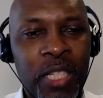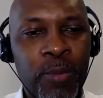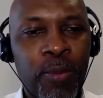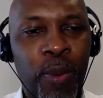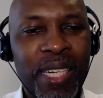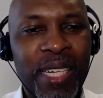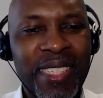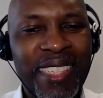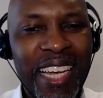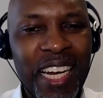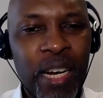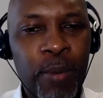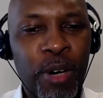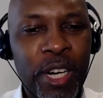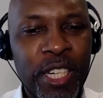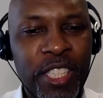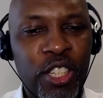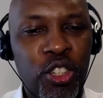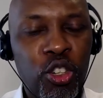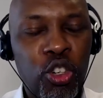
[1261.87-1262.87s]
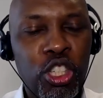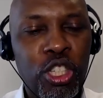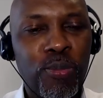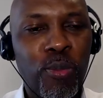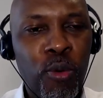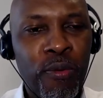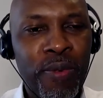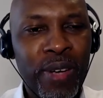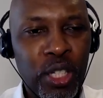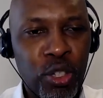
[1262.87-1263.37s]
by celebrating your small
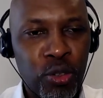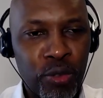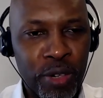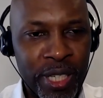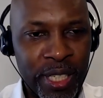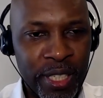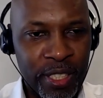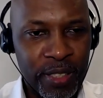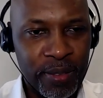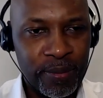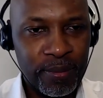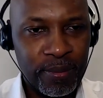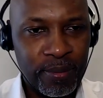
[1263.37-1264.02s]
victories.